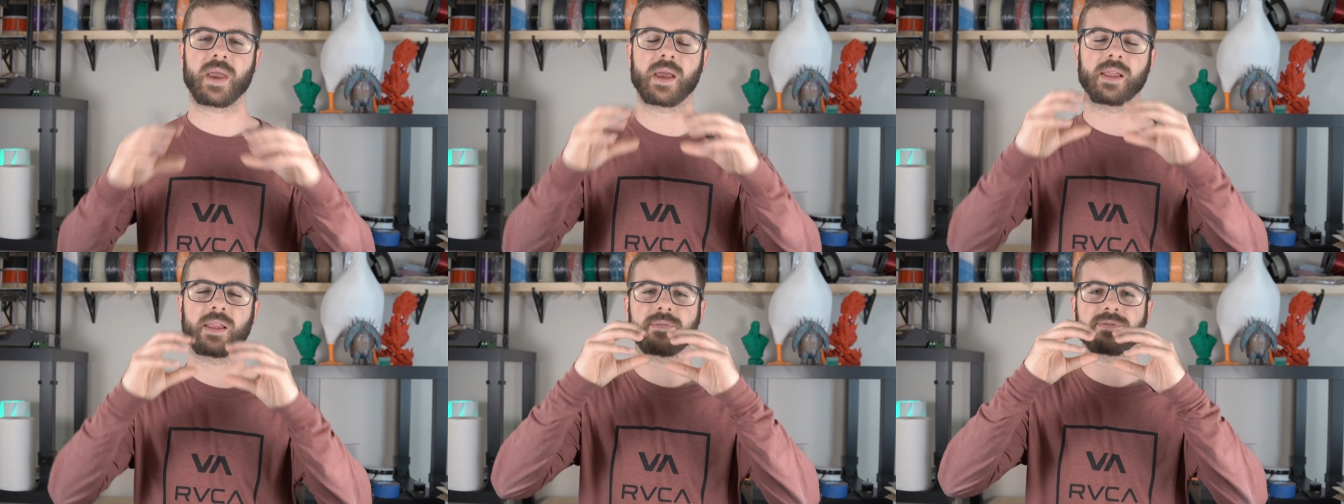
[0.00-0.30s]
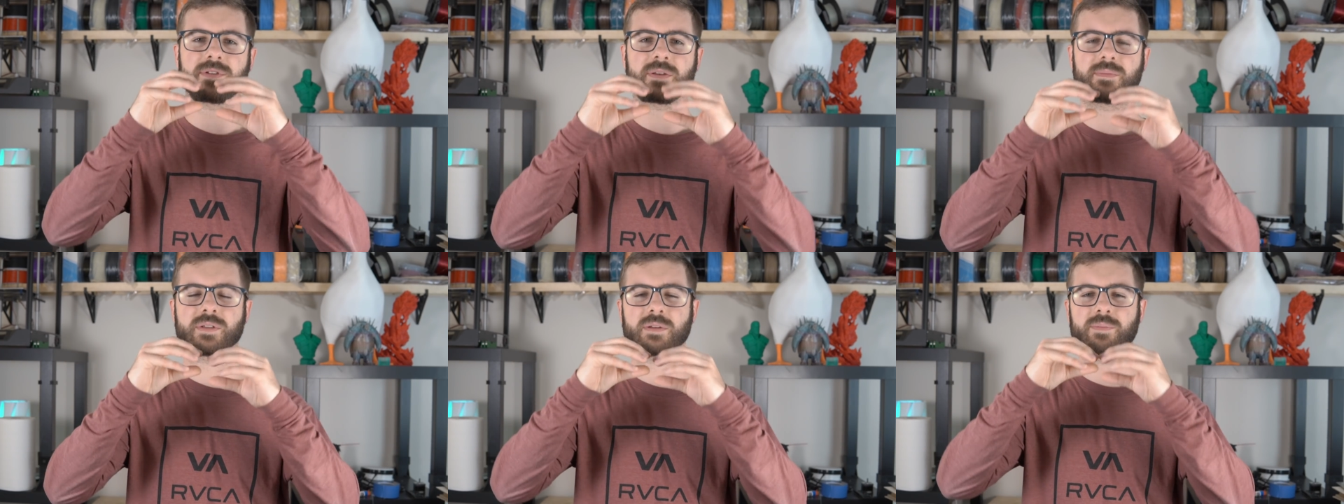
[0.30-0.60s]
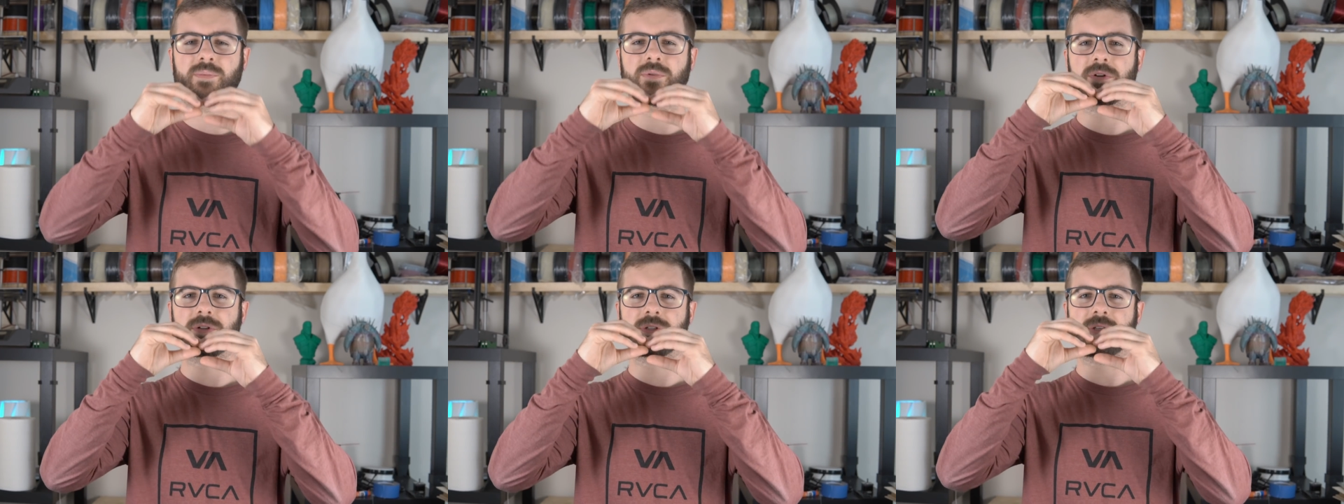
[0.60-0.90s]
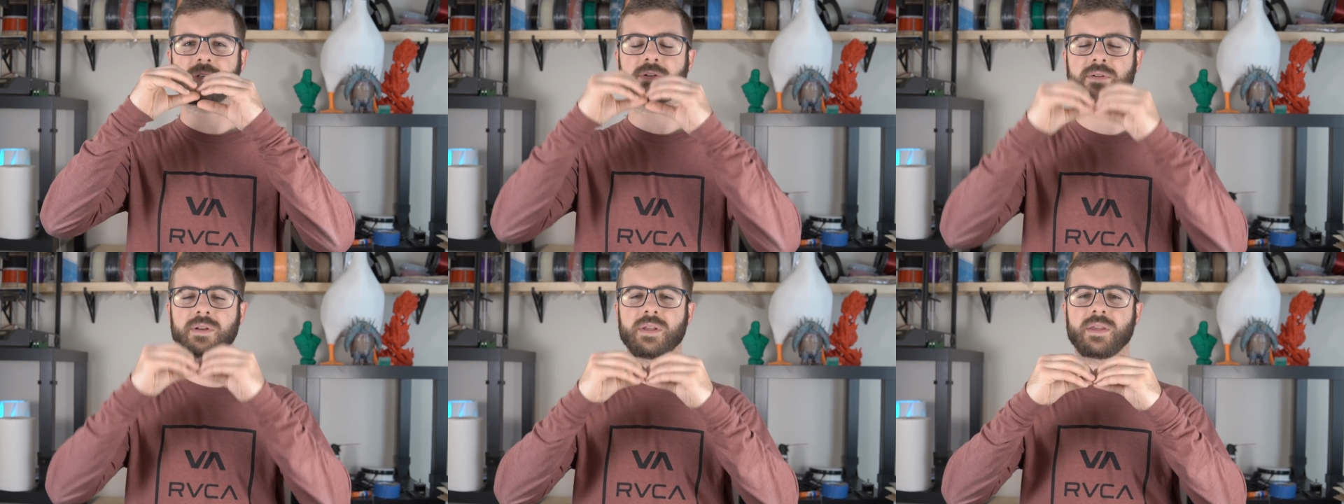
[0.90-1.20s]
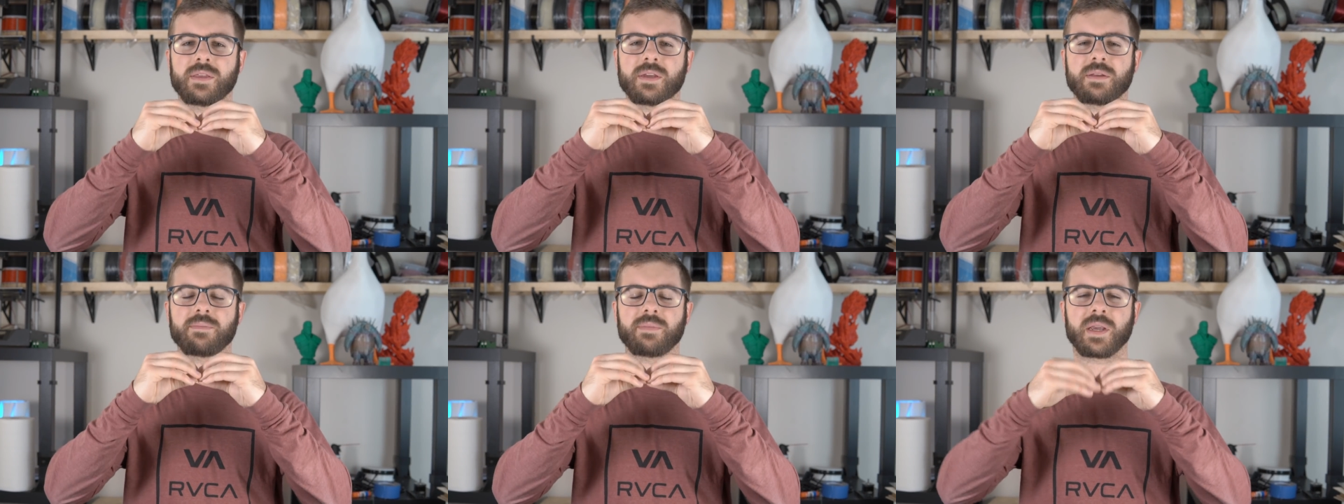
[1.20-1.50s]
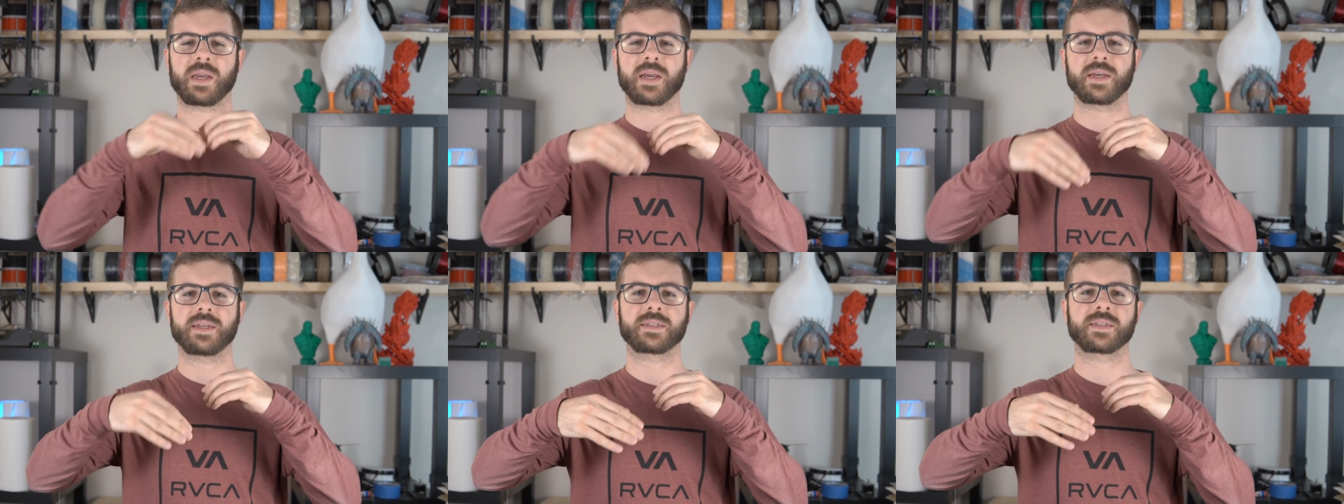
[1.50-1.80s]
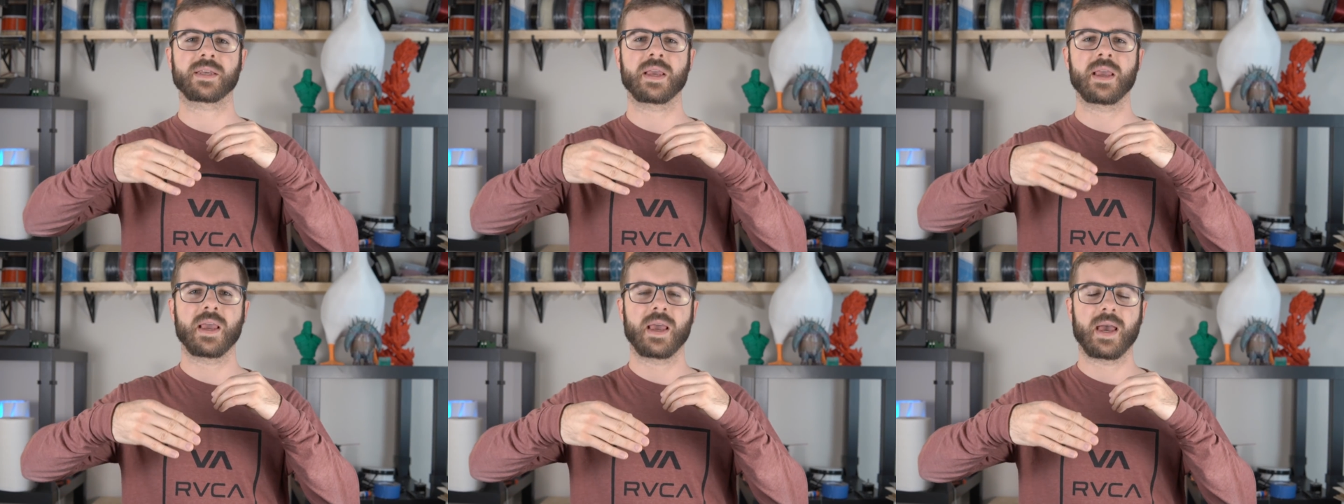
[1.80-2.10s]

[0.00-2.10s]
I left some supports underneath it because